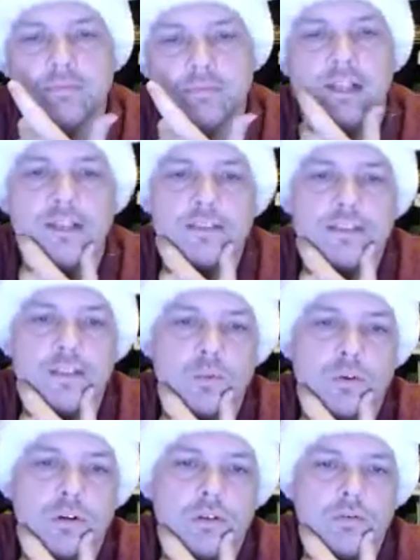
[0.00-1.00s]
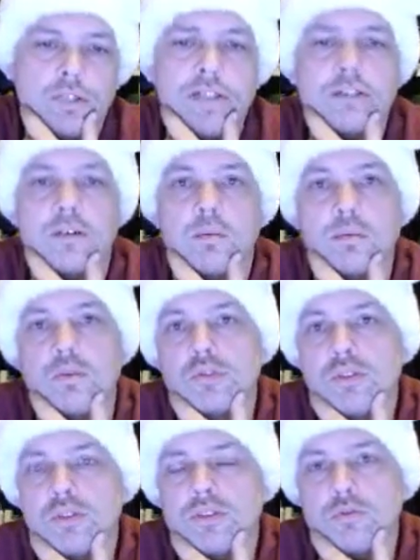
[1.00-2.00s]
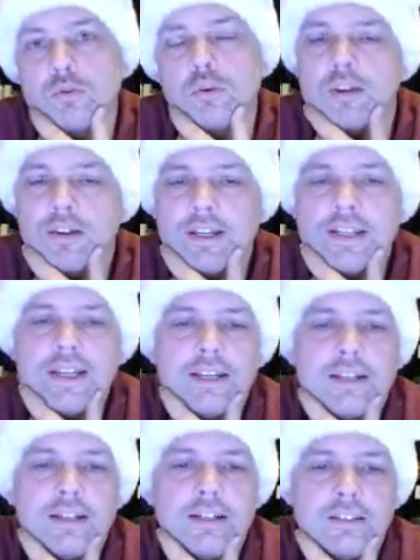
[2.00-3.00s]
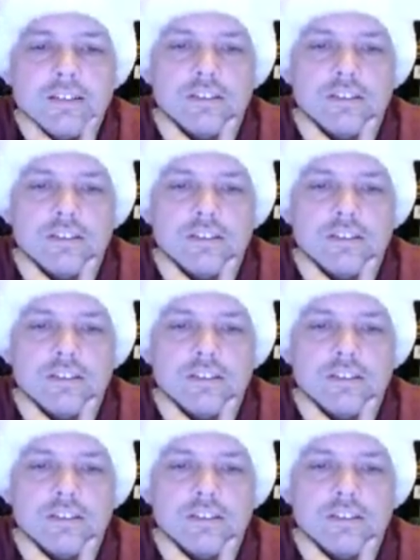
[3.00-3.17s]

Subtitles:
And I said, "Well, yes, I posted it this morning." And